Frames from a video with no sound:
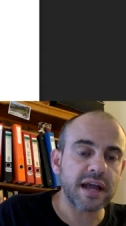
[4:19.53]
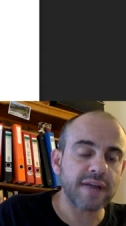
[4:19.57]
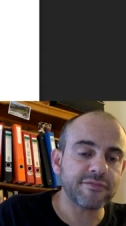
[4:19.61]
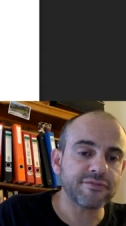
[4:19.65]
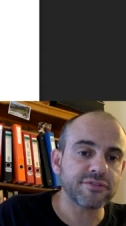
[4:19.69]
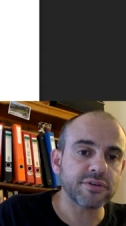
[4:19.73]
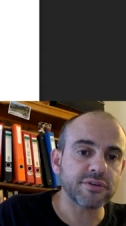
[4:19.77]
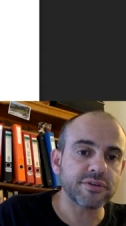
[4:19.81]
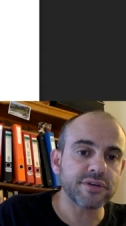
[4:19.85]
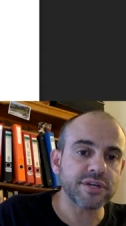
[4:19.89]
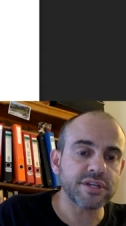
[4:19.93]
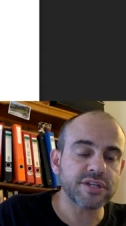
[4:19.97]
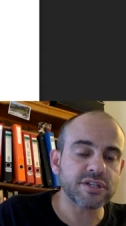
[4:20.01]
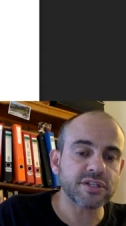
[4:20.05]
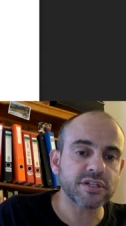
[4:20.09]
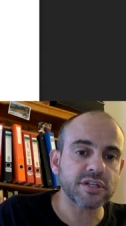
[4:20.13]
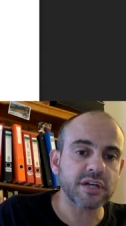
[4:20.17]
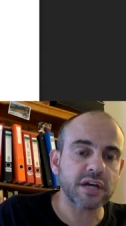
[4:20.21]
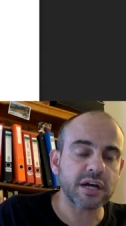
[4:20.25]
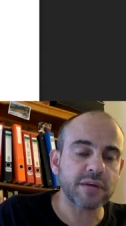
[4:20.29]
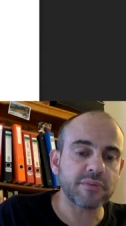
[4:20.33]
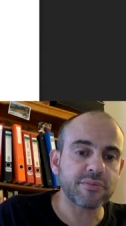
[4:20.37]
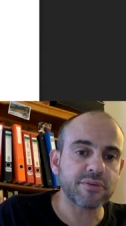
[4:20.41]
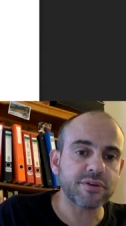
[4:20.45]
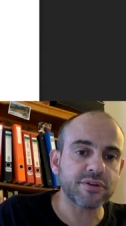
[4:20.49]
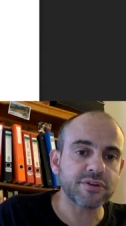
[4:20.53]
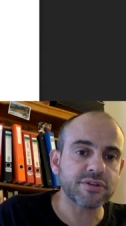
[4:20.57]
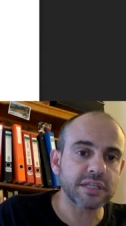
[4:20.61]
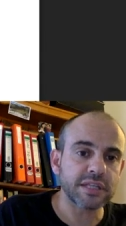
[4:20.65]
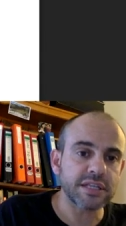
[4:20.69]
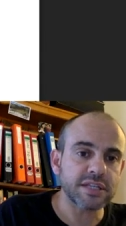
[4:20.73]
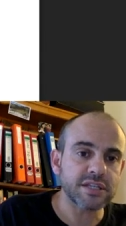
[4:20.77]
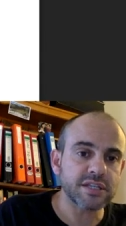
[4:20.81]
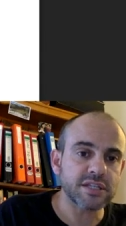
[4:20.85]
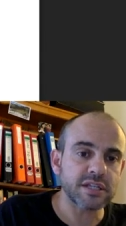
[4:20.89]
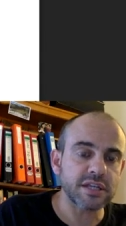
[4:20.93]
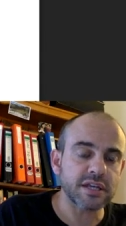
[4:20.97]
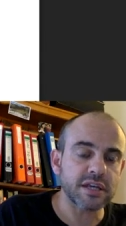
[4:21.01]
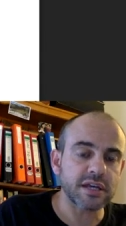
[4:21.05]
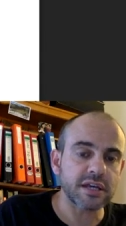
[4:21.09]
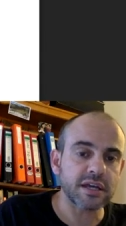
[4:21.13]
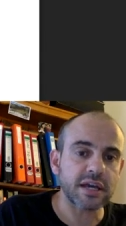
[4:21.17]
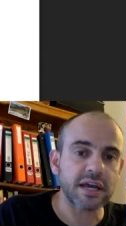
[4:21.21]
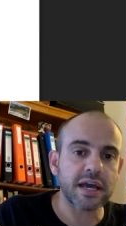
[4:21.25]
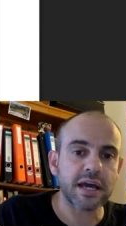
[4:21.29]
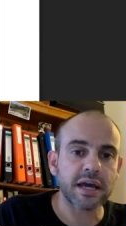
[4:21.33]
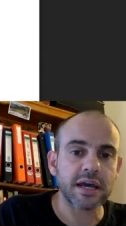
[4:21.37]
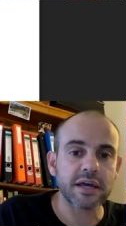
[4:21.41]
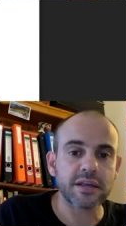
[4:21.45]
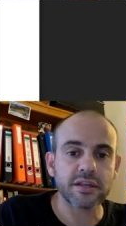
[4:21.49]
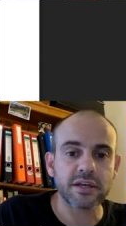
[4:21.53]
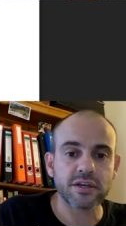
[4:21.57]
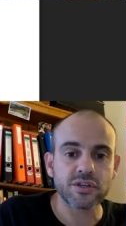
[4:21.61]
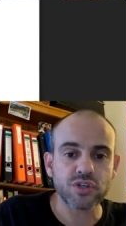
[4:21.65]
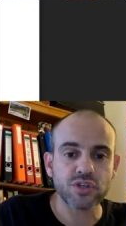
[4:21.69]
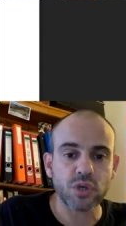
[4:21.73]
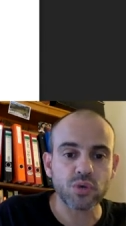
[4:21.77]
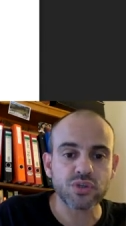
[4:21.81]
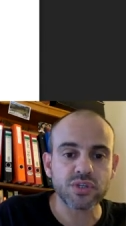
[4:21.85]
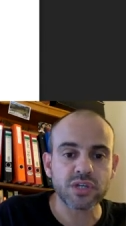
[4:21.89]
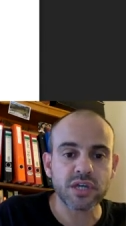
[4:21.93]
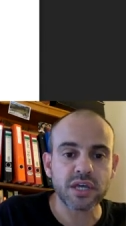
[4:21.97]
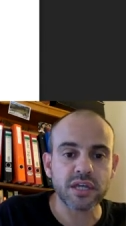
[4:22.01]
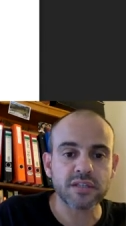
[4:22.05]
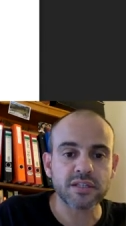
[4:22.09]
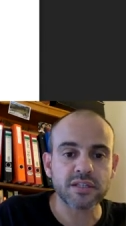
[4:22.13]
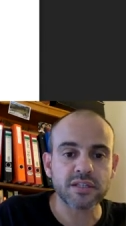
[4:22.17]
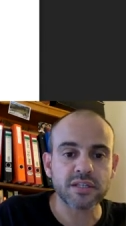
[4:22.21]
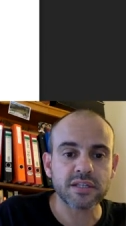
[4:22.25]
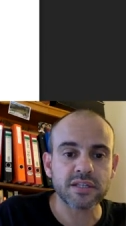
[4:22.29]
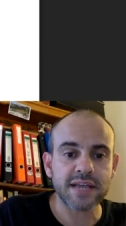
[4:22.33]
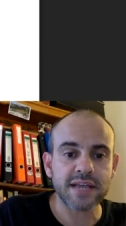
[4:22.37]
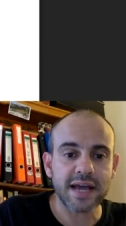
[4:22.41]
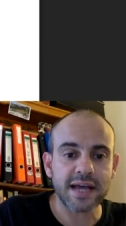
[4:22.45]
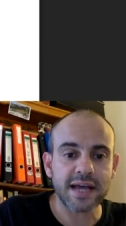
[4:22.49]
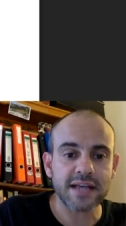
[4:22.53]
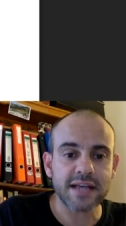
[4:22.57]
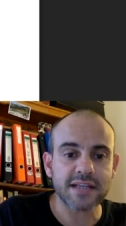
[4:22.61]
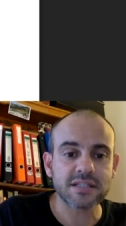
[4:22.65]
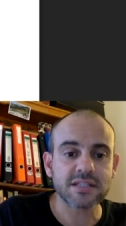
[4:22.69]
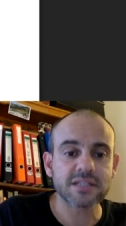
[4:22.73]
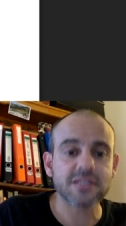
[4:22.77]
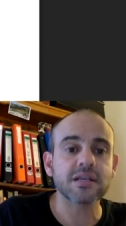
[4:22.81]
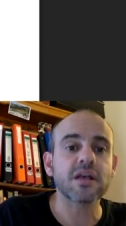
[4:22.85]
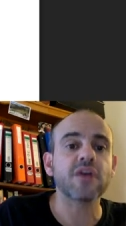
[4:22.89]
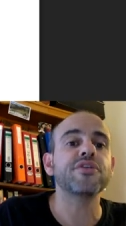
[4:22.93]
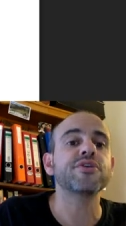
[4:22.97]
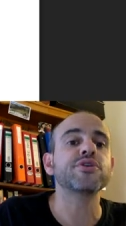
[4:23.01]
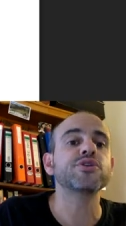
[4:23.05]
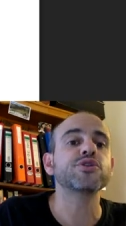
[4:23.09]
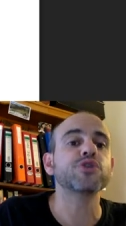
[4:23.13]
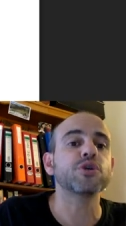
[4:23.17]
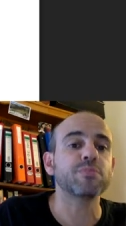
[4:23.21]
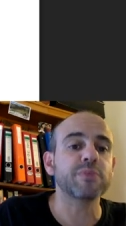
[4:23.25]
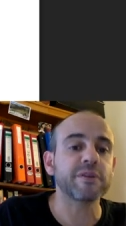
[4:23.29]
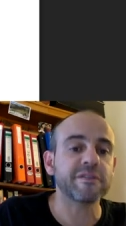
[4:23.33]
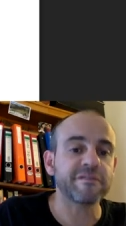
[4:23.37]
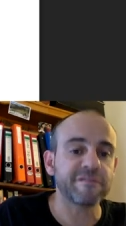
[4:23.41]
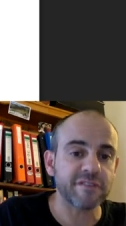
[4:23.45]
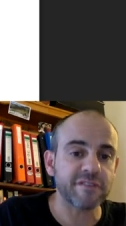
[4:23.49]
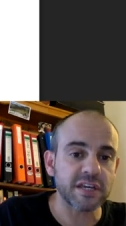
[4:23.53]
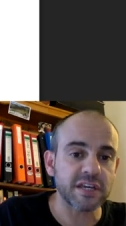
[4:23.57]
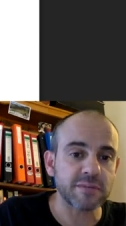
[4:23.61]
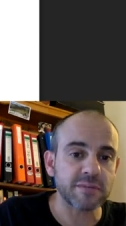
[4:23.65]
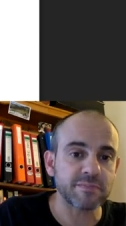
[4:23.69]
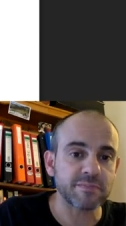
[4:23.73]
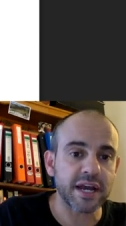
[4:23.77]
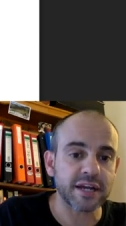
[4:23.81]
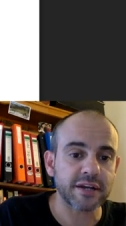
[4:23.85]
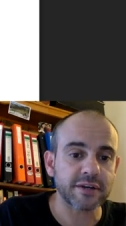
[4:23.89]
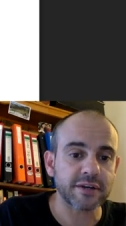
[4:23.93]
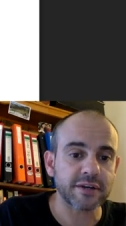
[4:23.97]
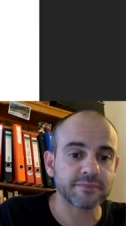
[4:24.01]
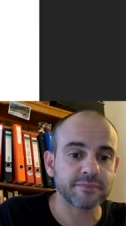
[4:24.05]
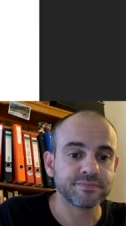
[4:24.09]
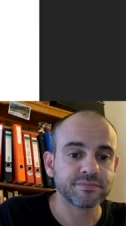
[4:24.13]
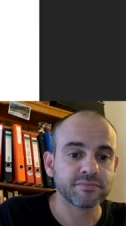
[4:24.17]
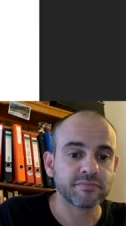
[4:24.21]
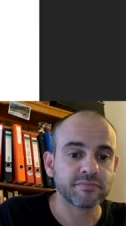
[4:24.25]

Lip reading: after each time there's a listening and associated tasks, there should be feedback.